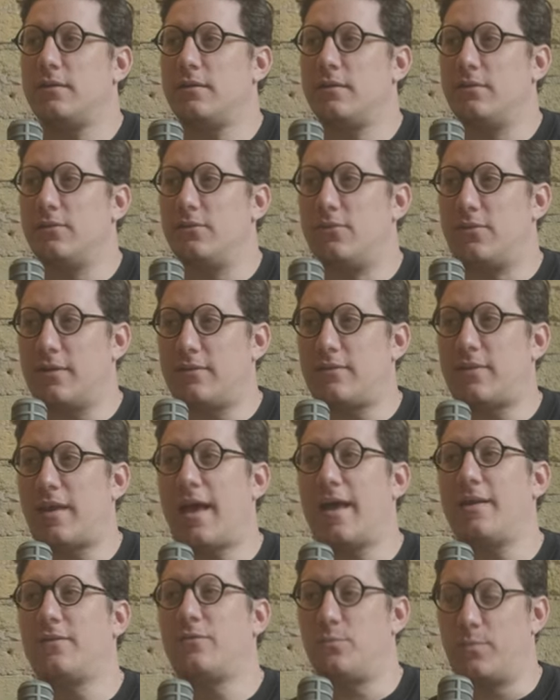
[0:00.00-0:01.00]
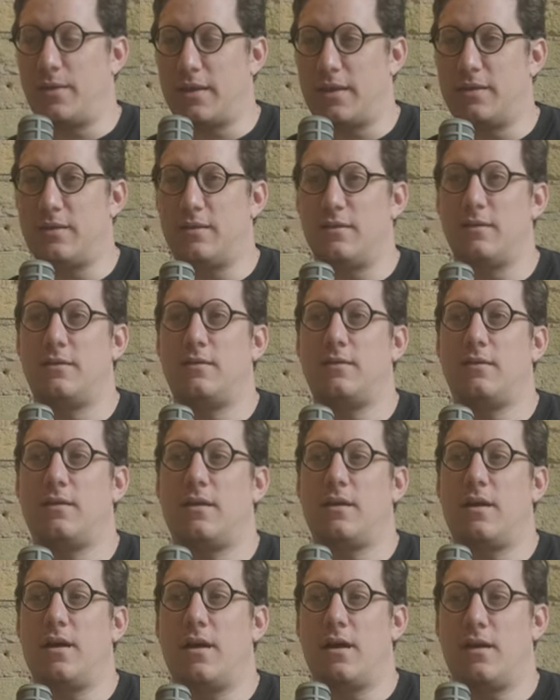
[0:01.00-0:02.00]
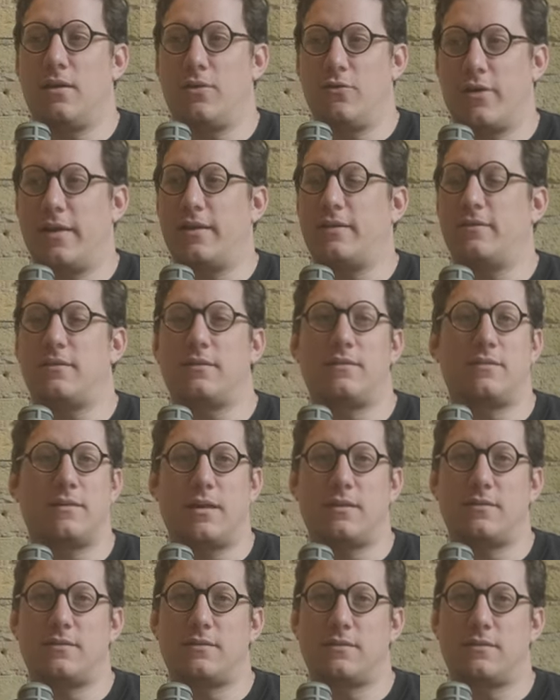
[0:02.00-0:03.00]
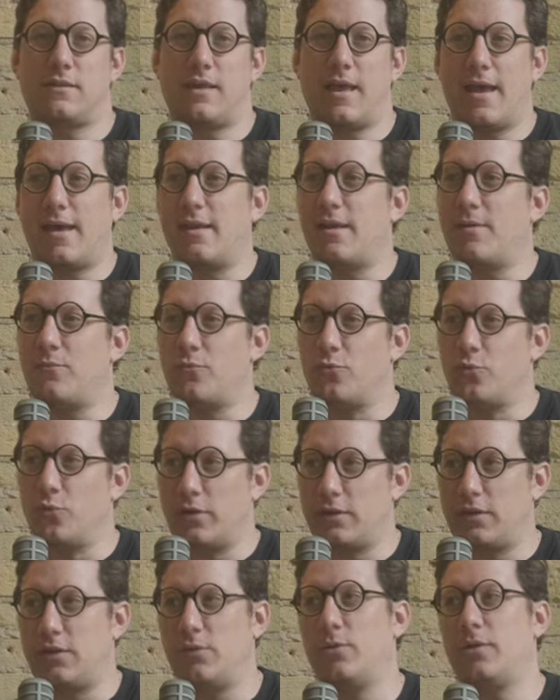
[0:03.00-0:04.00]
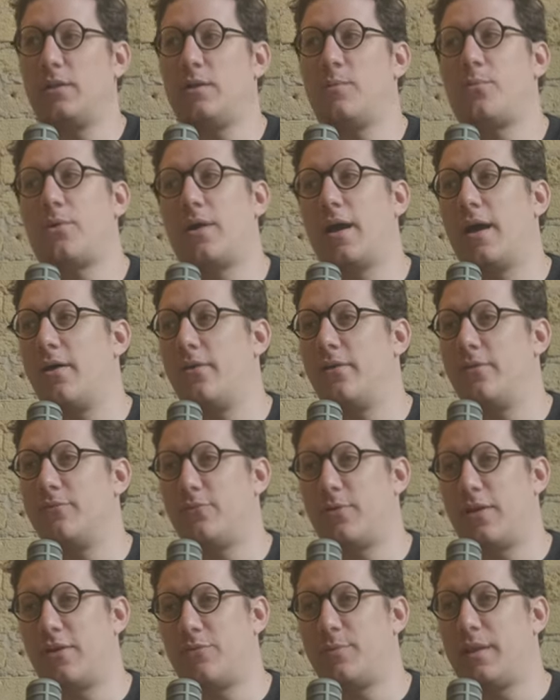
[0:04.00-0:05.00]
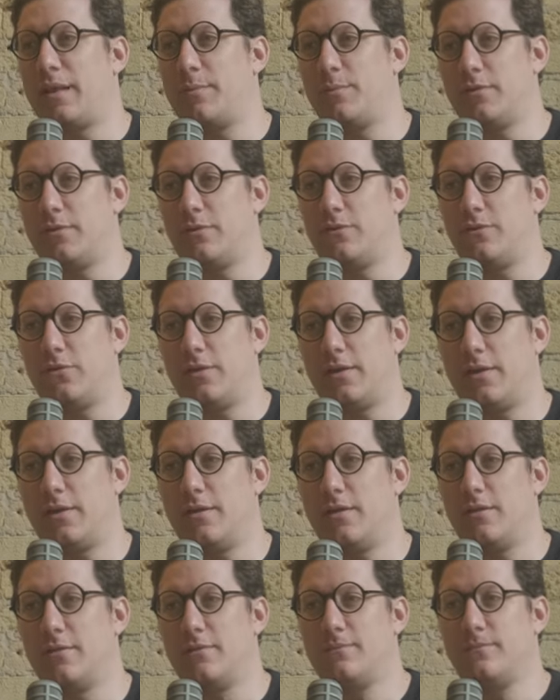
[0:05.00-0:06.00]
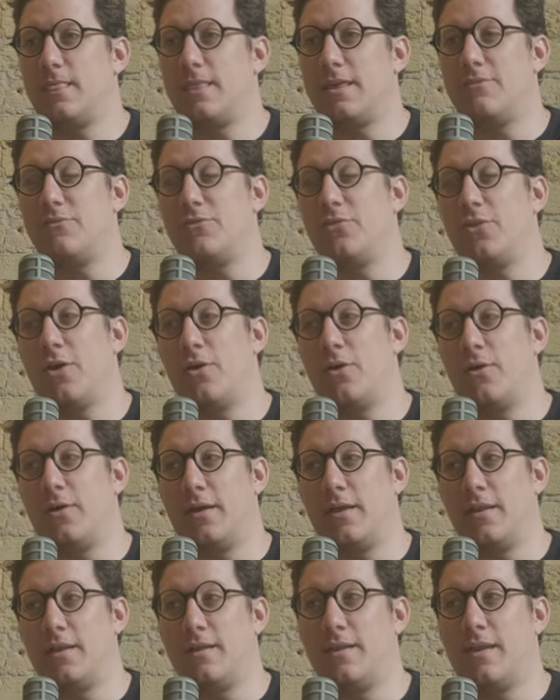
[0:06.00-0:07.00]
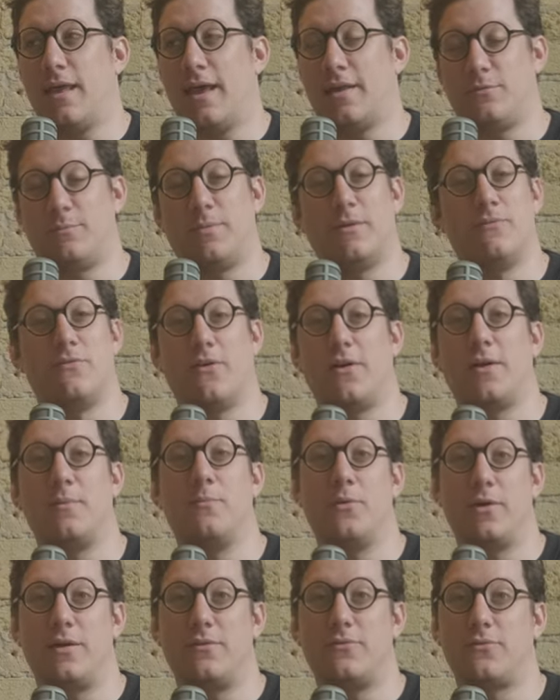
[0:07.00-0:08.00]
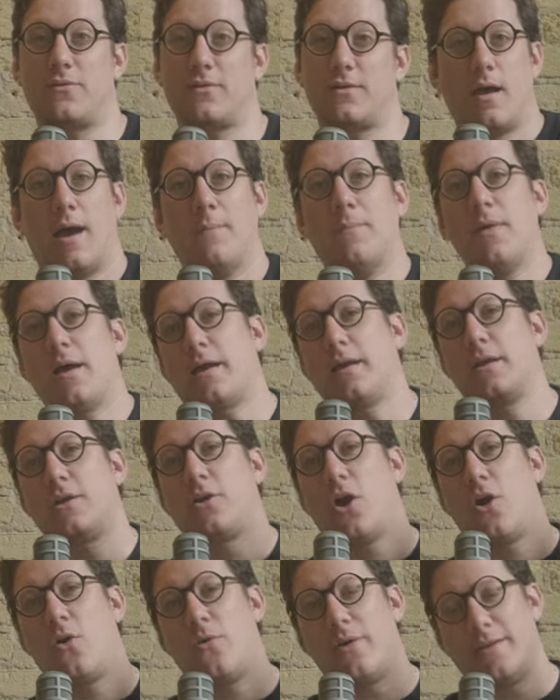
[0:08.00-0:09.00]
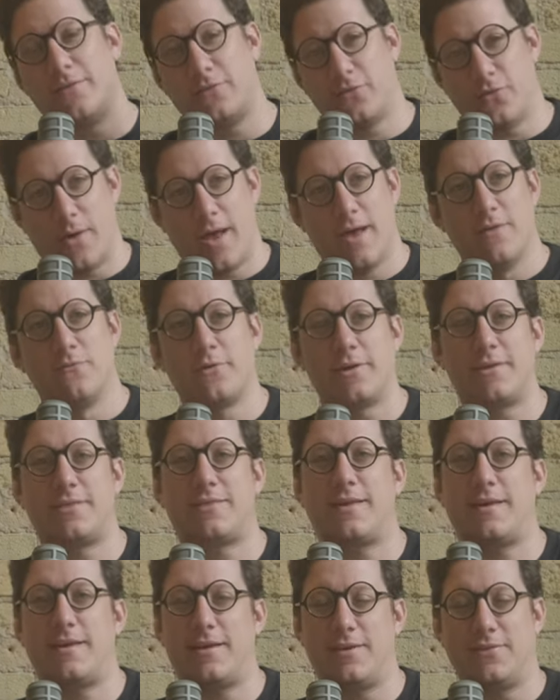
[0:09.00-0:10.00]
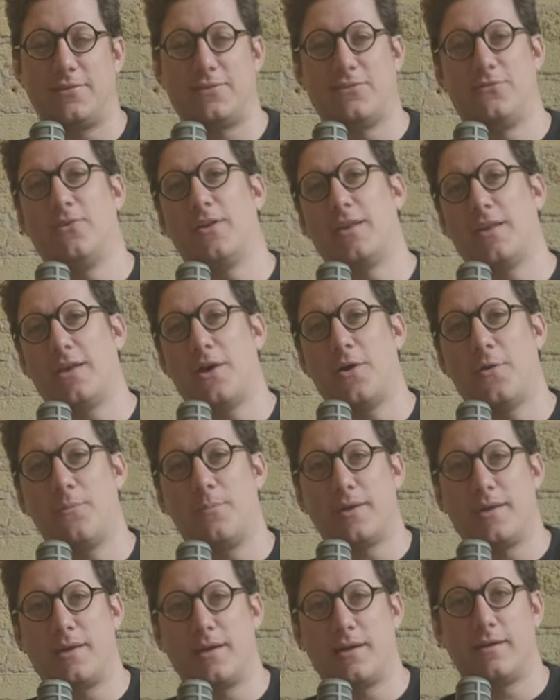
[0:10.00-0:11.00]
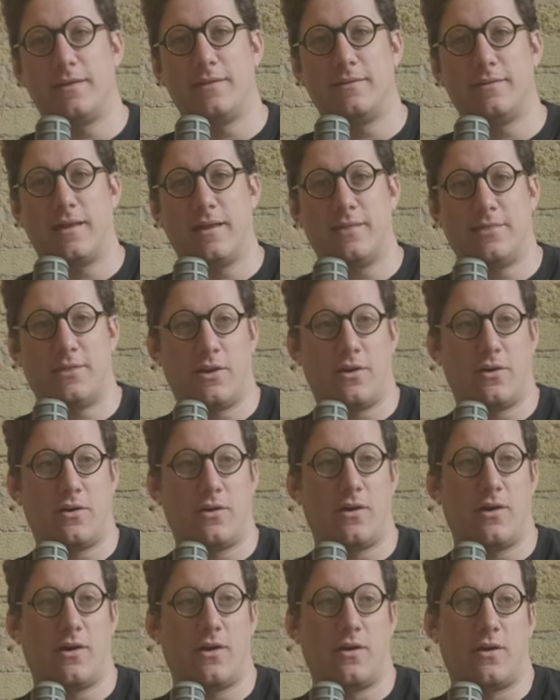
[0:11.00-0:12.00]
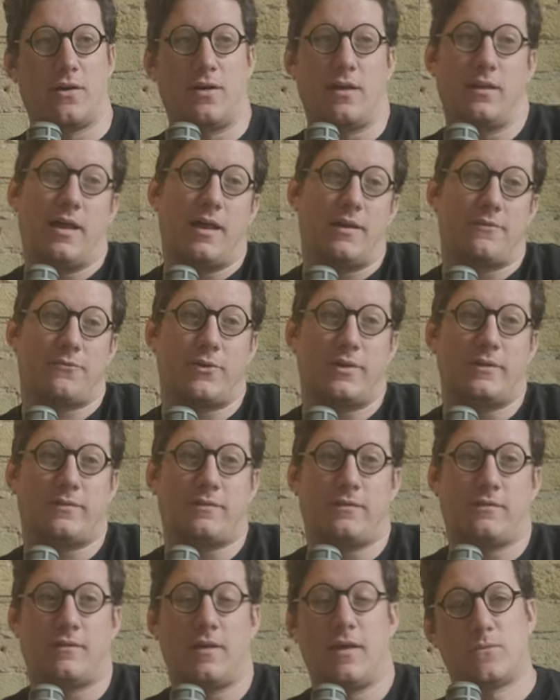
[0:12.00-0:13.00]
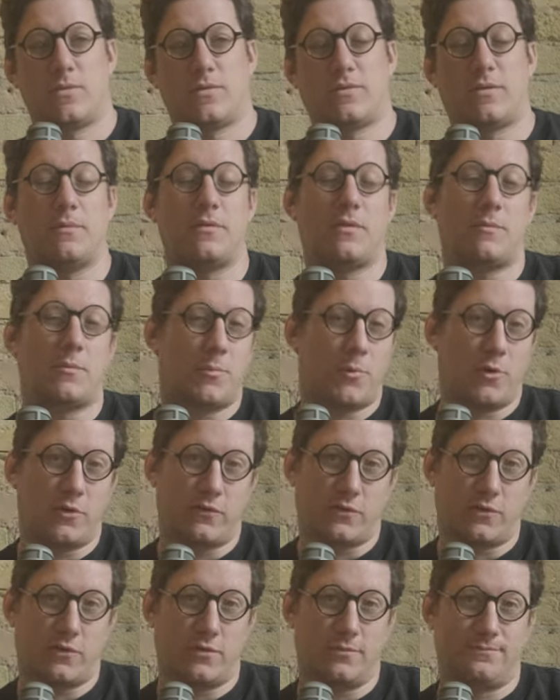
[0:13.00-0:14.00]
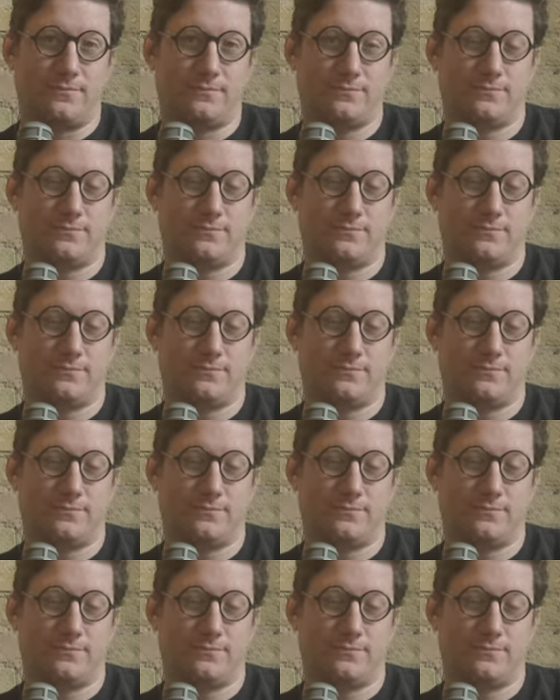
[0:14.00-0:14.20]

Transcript: this has been a great success. And I'm really, really proud of what I've been able to do here, even though it has been very brief. I'm not gonna go into everything in this video because there are a lot of reasons. Some of them are personal.